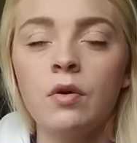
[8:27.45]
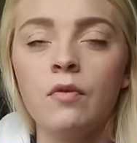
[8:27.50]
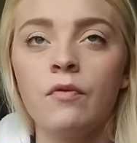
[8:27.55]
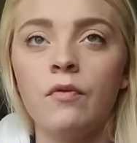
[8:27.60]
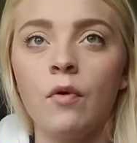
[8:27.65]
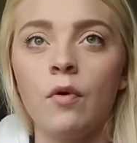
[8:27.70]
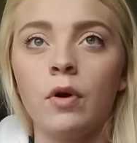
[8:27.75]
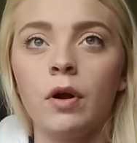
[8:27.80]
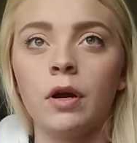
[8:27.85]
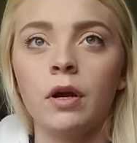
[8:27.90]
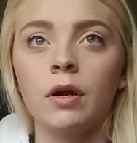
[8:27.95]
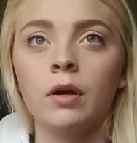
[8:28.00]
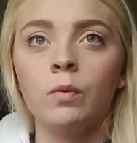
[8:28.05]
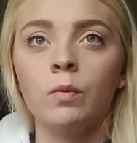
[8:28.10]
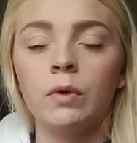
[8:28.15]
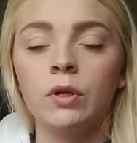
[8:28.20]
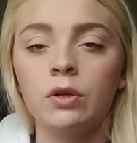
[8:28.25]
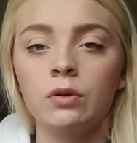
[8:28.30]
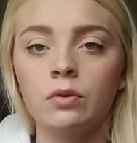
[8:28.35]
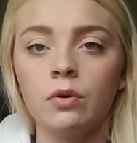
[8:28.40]
for
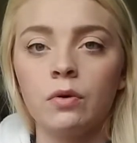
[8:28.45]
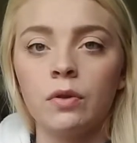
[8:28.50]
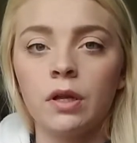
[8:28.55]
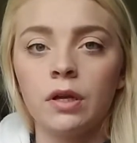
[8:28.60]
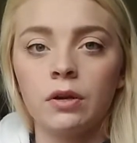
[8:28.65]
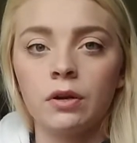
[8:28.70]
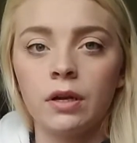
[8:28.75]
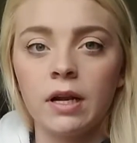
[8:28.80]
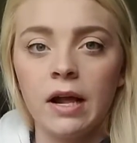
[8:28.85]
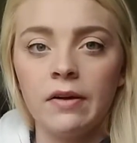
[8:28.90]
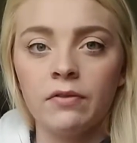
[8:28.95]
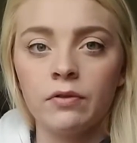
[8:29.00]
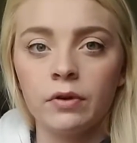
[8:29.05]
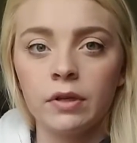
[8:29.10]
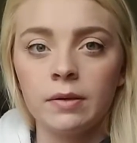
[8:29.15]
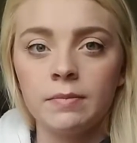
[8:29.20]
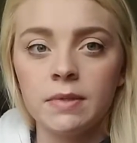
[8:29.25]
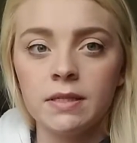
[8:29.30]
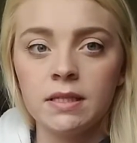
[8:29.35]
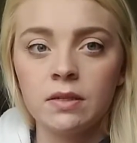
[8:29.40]
when you know that you're going to have a
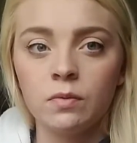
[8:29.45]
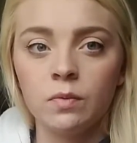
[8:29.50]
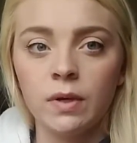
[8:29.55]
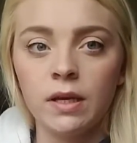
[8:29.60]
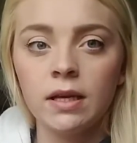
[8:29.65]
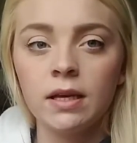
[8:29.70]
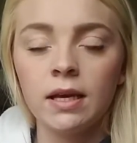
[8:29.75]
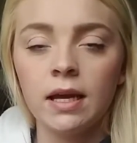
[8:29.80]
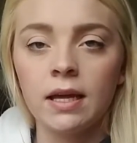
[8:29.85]
really busy week.